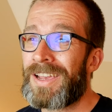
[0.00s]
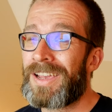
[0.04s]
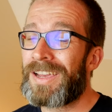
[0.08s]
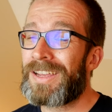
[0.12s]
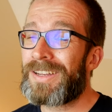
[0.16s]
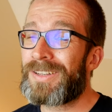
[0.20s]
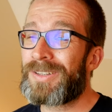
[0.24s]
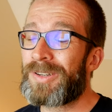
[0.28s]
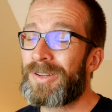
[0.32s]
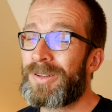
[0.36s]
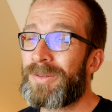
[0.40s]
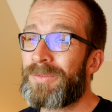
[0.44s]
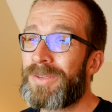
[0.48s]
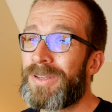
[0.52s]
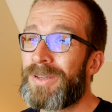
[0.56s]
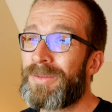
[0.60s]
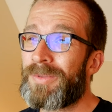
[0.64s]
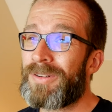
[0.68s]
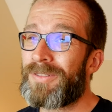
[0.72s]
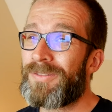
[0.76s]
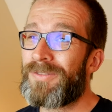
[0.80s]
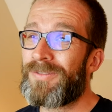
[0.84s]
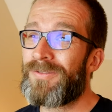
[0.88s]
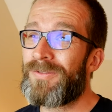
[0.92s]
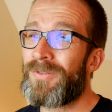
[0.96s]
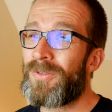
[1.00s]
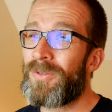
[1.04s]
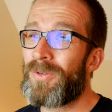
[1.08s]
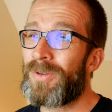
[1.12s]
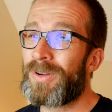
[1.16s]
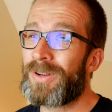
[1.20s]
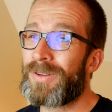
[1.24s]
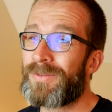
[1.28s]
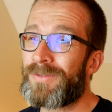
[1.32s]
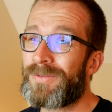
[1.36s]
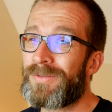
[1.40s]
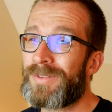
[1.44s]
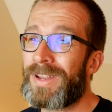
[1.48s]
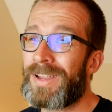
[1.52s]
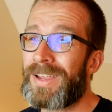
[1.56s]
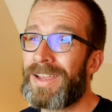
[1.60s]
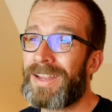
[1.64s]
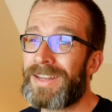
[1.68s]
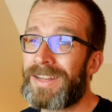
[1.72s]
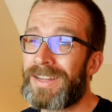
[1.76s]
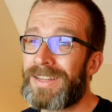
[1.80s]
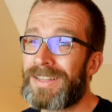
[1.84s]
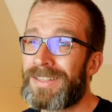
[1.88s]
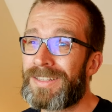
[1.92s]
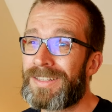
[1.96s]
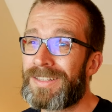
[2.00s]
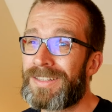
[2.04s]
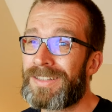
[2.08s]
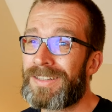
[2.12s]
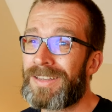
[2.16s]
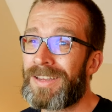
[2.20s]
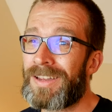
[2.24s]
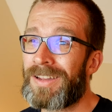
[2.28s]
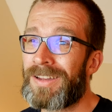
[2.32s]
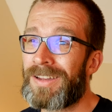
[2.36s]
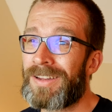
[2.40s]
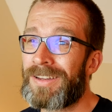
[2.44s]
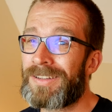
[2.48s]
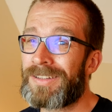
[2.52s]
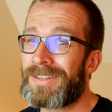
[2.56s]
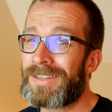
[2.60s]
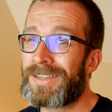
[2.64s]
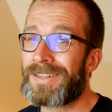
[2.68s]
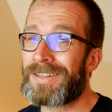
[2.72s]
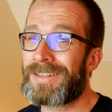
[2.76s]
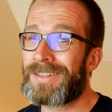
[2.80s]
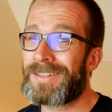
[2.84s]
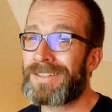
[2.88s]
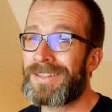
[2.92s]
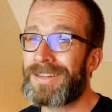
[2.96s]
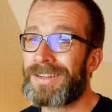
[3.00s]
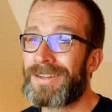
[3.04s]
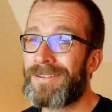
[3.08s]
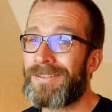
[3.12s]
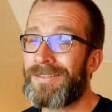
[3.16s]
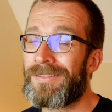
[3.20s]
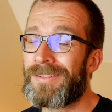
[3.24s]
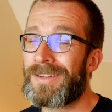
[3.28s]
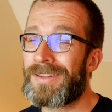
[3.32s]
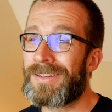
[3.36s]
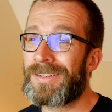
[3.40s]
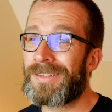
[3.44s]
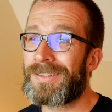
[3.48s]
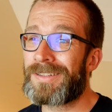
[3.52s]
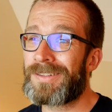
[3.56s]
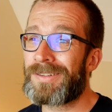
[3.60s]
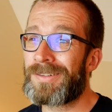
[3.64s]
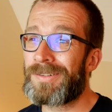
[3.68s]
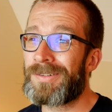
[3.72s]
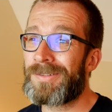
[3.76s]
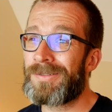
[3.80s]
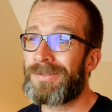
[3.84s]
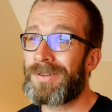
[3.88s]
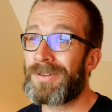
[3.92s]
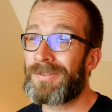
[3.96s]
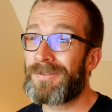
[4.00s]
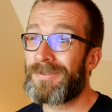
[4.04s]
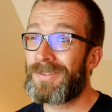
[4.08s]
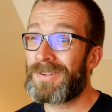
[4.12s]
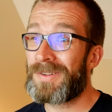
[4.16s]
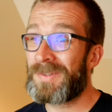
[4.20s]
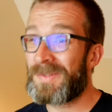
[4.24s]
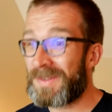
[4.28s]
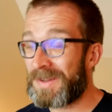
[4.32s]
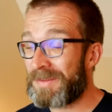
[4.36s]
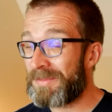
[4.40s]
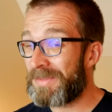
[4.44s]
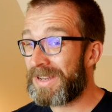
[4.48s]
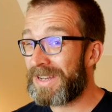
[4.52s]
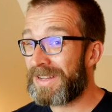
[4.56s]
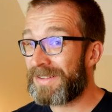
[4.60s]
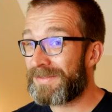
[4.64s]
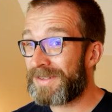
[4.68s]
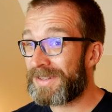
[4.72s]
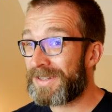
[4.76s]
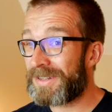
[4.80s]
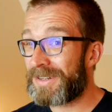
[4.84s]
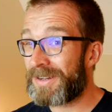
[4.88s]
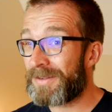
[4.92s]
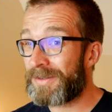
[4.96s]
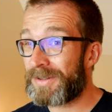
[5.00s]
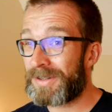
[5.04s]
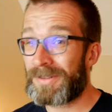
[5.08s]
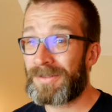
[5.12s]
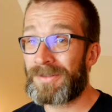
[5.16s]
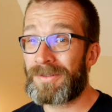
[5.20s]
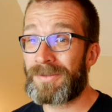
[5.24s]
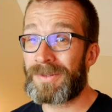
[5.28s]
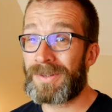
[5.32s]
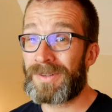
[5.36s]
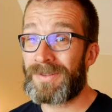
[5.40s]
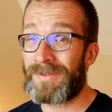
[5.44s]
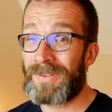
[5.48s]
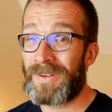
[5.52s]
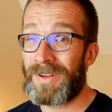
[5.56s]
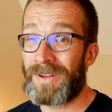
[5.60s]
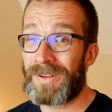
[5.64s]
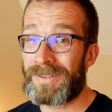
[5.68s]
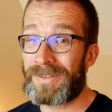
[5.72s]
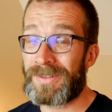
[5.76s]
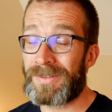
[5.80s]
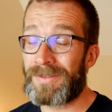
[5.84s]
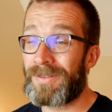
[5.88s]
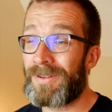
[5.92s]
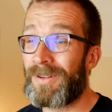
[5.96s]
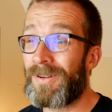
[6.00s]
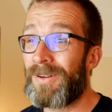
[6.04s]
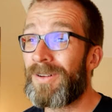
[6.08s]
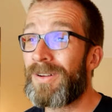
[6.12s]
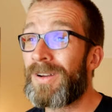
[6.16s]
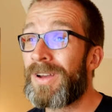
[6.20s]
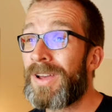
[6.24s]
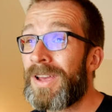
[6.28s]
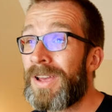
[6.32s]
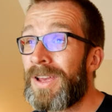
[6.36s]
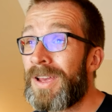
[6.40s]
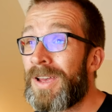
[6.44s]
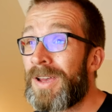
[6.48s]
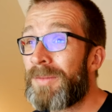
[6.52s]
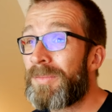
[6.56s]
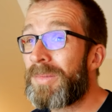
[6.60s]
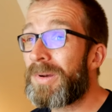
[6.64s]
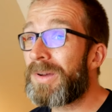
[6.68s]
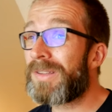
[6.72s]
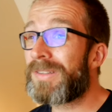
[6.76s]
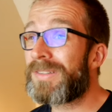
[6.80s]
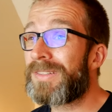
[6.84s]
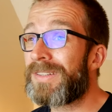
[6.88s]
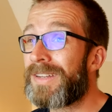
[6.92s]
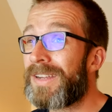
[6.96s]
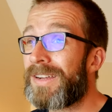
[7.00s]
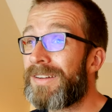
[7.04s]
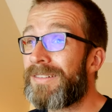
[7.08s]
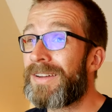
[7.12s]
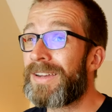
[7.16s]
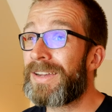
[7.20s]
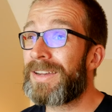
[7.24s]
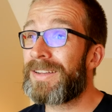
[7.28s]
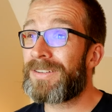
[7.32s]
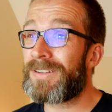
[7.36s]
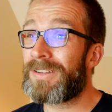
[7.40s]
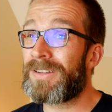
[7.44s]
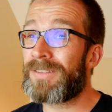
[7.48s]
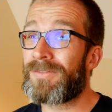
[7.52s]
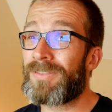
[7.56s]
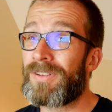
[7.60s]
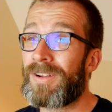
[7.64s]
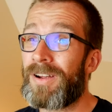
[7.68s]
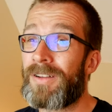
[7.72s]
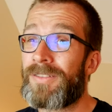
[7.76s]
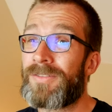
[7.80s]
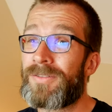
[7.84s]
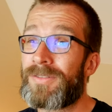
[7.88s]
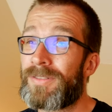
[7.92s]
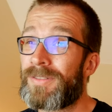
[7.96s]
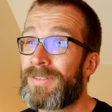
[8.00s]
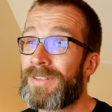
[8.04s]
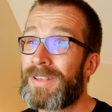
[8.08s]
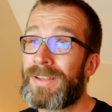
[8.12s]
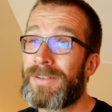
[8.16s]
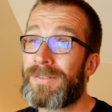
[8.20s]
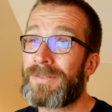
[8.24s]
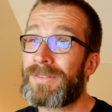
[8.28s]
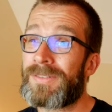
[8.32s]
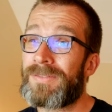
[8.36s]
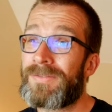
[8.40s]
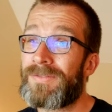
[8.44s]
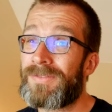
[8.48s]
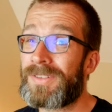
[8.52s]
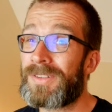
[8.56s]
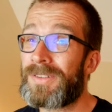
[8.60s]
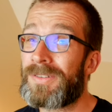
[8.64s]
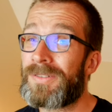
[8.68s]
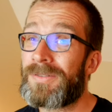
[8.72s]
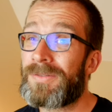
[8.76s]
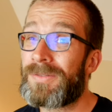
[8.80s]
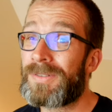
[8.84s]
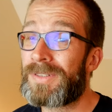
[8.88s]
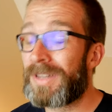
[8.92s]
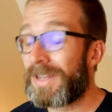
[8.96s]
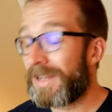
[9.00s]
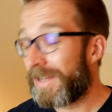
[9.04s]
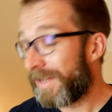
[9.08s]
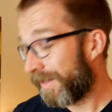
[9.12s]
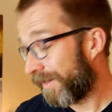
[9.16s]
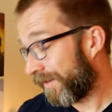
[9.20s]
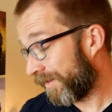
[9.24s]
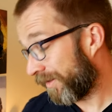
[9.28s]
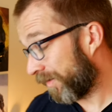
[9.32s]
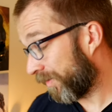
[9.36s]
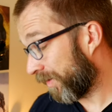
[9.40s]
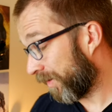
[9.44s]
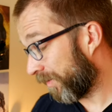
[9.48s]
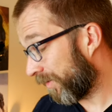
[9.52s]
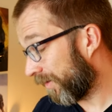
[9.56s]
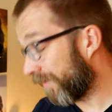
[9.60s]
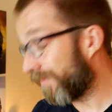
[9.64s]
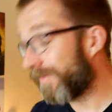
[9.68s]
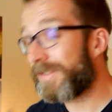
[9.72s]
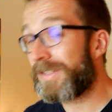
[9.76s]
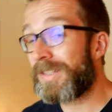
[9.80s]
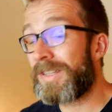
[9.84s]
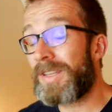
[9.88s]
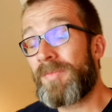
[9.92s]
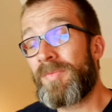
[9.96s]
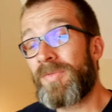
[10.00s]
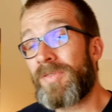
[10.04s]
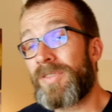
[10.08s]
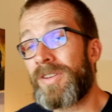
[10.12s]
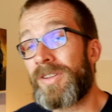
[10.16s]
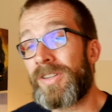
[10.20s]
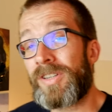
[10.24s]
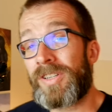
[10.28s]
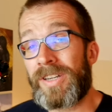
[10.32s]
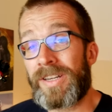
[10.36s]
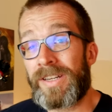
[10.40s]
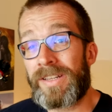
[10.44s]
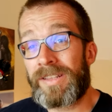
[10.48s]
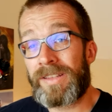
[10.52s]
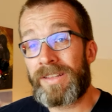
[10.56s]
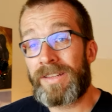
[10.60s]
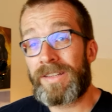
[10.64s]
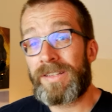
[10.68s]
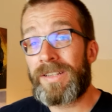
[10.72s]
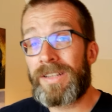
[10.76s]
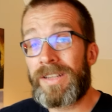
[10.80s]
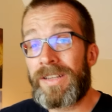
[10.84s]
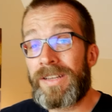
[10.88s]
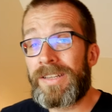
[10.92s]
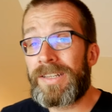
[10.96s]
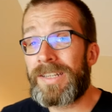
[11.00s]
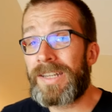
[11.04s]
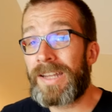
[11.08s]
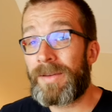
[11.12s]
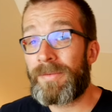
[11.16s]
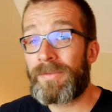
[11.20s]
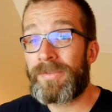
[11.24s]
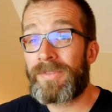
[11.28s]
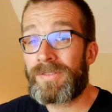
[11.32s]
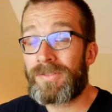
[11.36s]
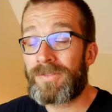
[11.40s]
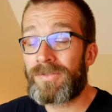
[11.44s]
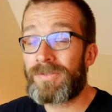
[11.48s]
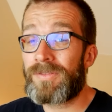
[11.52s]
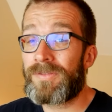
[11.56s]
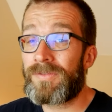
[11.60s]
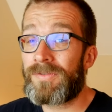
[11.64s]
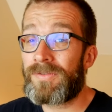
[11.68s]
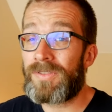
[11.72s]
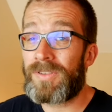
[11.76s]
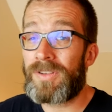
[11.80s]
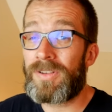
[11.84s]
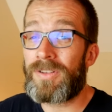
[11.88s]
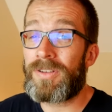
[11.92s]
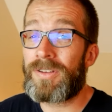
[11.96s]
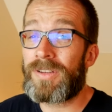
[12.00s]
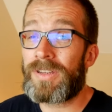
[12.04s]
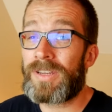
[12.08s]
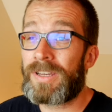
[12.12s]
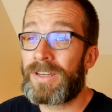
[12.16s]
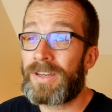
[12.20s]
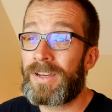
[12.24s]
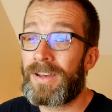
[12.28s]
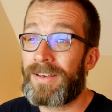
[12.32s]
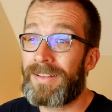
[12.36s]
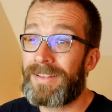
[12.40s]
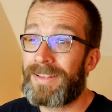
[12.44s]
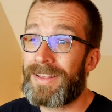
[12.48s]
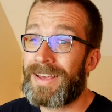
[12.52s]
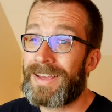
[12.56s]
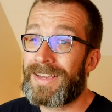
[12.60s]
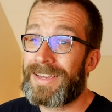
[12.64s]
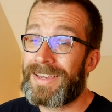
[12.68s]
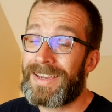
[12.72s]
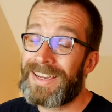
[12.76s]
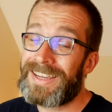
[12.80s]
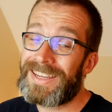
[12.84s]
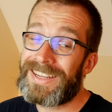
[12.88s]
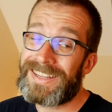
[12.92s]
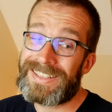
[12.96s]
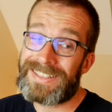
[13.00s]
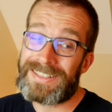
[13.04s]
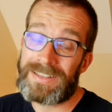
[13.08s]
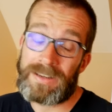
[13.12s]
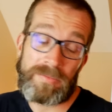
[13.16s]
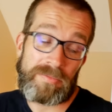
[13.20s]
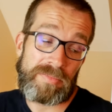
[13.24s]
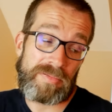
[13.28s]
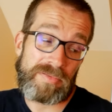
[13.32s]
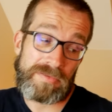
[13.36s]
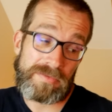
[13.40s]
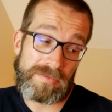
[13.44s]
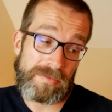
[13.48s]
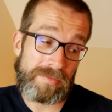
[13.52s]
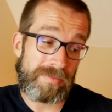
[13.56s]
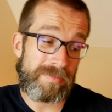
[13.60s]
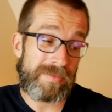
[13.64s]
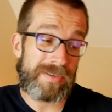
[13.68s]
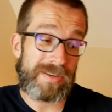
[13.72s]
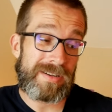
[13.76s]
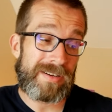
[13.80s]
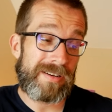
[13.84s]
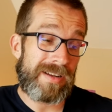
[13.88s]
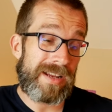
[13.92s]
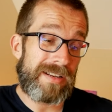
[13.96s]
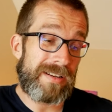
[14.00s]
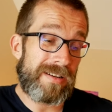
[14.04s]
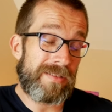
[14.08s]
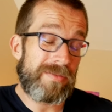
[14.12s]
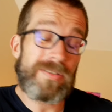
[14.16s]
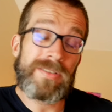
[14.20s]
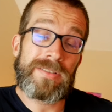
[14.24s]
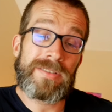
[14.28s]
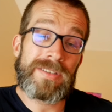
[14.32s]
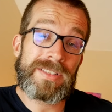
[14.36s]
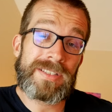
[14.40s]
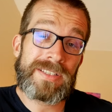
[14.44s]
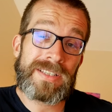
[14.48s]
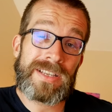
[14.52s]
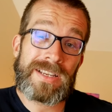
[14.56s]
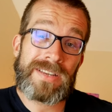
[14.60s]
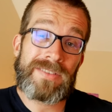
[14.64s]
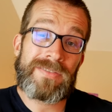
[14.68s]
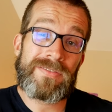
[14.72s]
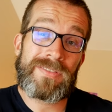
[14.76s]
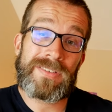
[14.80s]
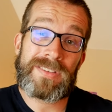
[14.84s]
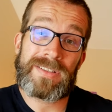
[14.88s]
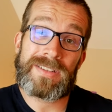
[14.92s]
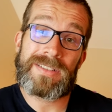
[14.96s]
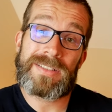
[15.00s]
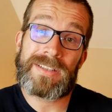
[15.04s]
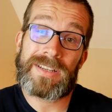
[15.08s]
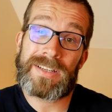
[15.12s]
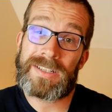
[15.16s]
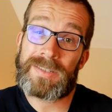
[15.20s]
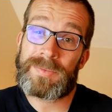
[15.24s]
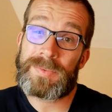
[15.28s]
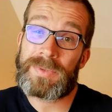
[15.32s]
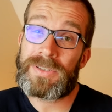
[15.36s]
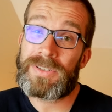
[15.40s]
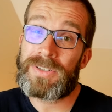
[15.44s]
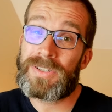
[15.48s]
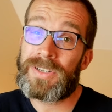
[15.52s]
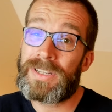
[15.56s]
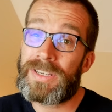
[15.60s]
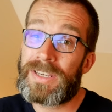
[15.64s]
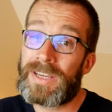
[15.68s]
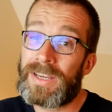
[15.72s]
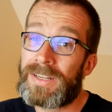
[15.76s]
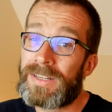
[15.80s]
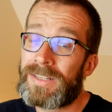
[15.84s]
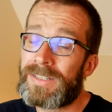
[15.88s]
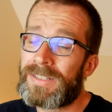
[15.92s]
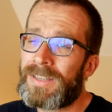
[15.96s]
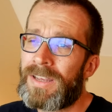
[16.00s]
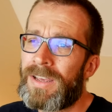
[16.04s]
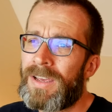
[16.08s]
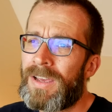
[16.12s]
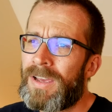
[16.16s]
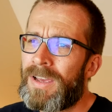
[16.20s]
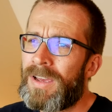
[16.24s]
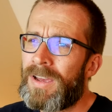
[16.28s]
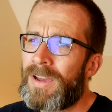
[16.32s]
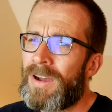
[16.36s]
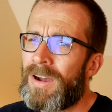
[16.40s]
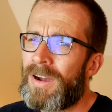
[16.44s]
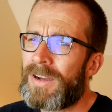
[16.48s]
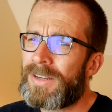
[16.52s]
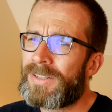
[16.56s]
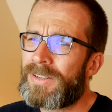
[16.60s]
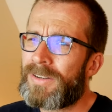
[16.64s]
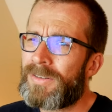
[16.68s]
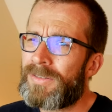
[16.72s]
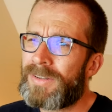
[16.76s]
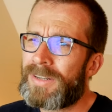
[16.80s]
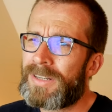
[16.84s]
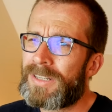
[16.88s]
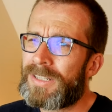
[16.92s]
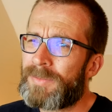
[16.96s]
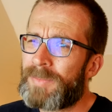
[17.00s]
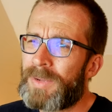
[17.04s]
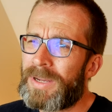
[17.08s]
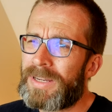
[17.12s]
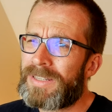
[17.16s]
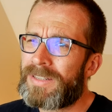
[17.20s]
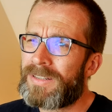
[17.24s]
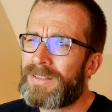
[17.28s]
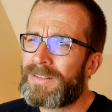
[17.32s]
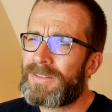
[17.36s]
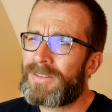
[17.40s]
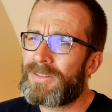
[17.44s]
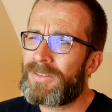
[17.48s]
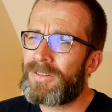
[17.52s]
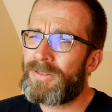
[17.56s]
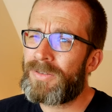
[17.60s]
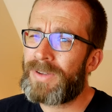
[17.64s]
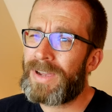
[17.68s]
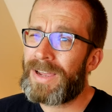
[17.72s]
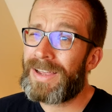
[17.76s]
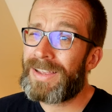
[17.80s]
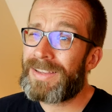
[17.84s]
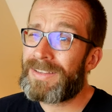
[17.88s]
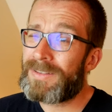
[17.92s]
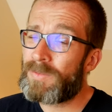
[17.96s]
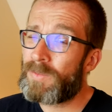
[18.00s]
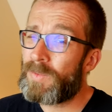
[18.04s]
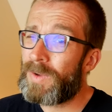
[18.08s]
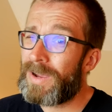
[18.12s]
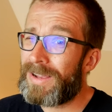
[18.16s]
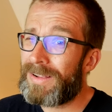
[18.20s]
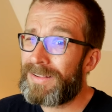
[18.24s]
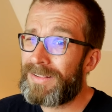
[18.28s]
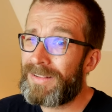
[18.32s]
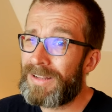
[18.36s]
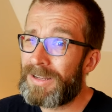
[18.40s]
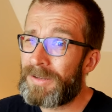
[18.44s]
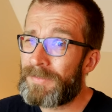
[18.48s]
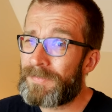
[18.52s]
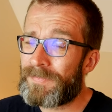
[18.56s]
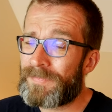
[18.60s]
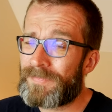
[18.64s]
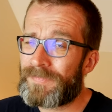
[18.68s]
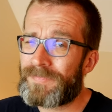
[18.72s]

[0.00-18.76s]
It took me about four different edits to get it down into a 50 minute video, which I thought was far too long, but has now had over 100,000 views. So people obviously appreciate the in-depth sort of look at that case. I'm probably going to end up doing the same for this XPG case. I don't expect it'll do as well.